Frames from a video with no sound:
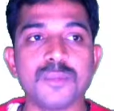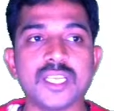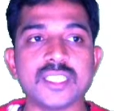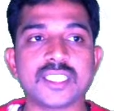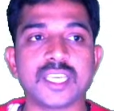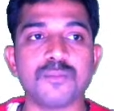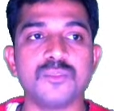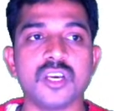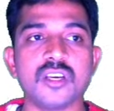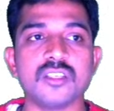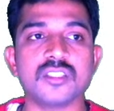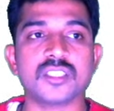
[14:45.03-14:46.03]
skip
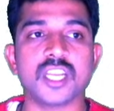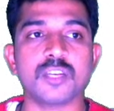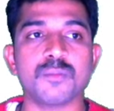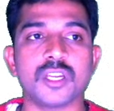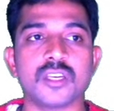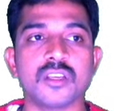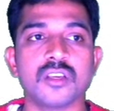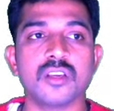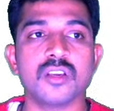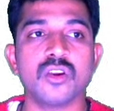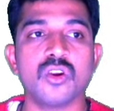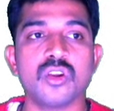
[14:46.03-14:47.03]
the statement.
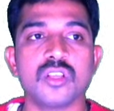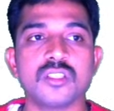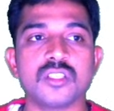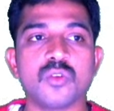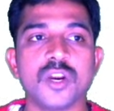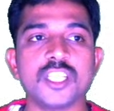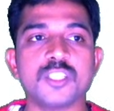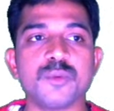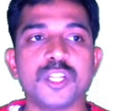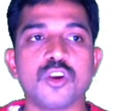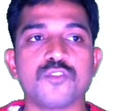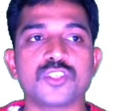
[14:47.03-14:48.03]
So what is the
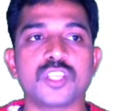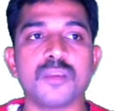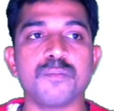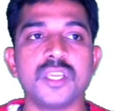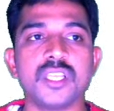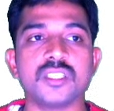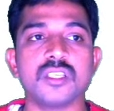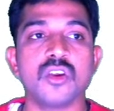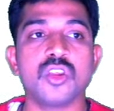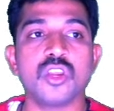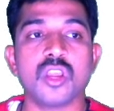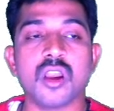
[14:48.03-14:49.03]
meaning of skip? Means
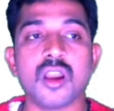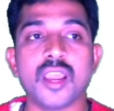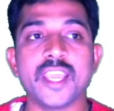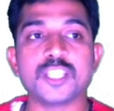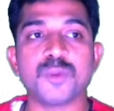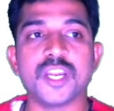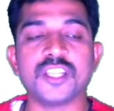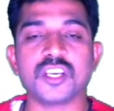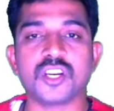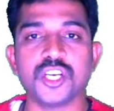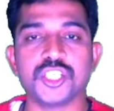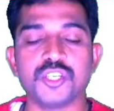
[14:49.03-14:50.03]
I explained the
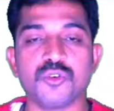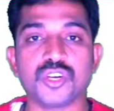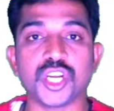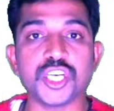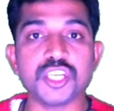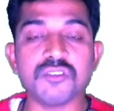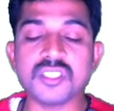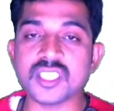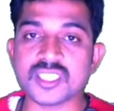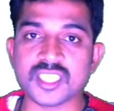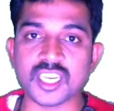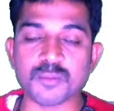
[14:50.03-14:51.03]
continue. Continue is a
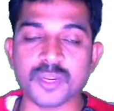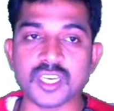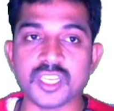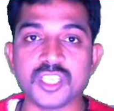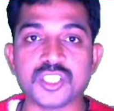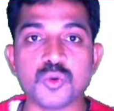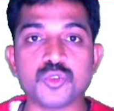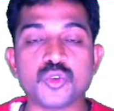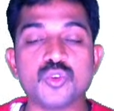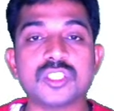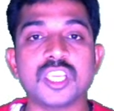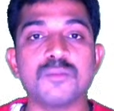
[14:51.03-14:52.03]
statement is used
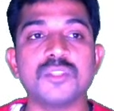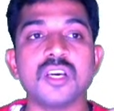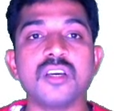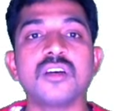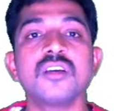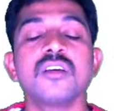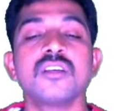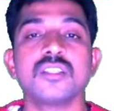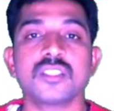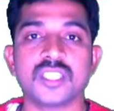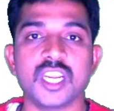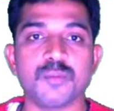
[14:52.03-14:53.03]
to skip the
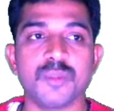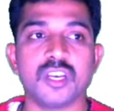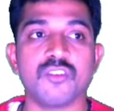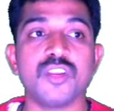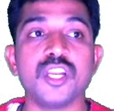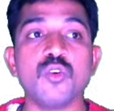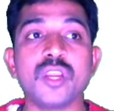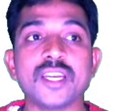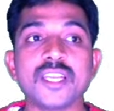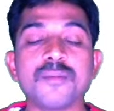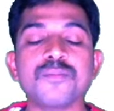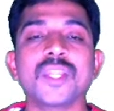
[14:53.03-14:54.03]
statement when you get
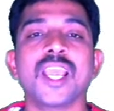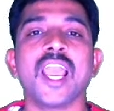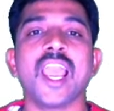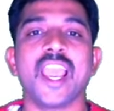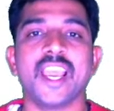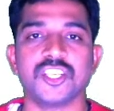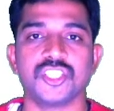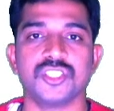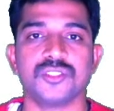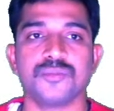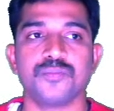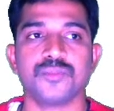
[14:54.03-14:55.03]
a hash,
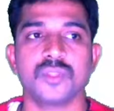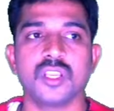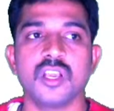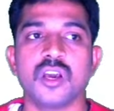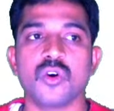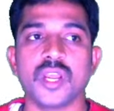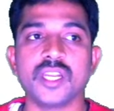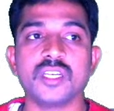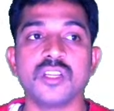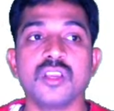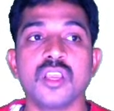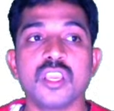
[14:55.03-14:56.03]
right?
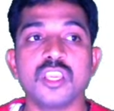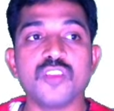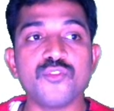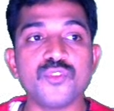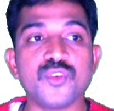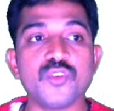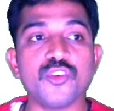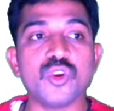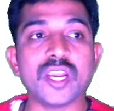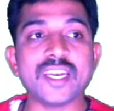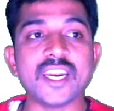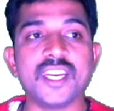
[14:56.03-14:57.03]
If you
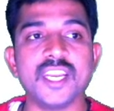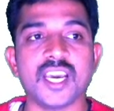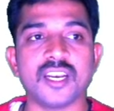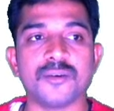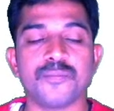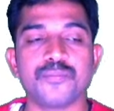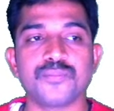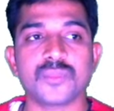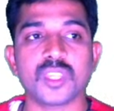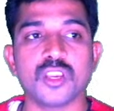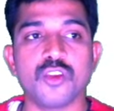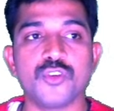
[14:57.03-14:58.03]
get a done,
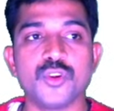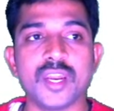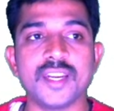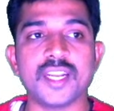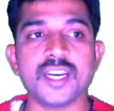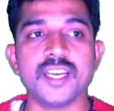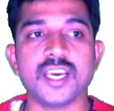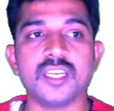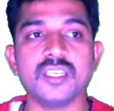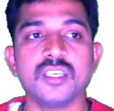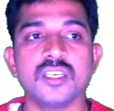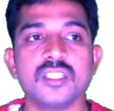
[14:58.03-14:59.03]
if you enter
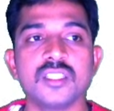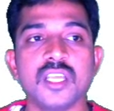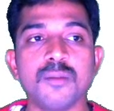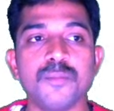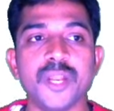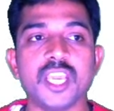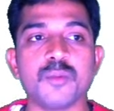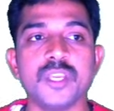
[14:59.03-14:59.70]
done, then break